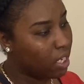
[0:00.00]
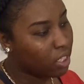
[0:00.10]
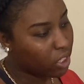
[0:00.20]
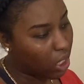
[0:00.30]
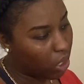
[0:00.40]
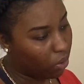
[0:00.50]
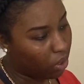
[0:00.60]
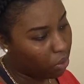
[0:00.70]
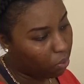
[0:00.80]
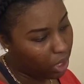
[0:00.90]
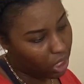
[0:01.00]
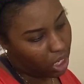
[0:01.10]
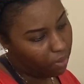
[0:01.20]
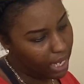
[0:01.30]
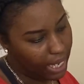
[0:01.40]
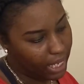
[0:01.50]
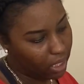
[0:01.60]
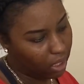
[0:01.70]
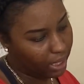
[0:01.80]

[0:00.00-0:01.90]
So we'll go ahead and look